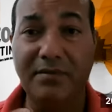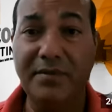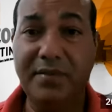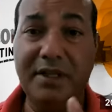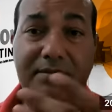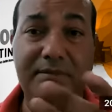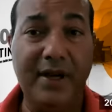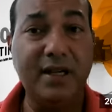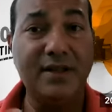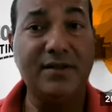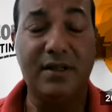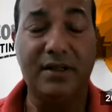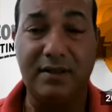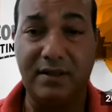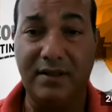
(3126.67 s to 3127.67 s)
be
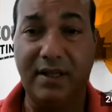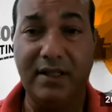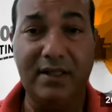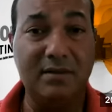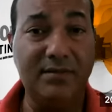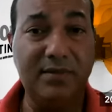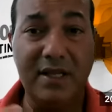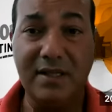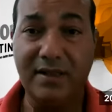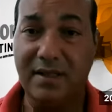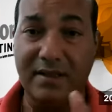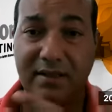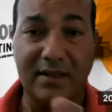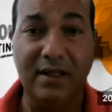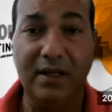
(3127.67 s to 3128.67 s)
patient. It's a
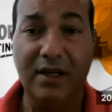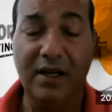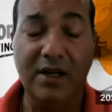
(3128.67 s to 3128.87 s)
business.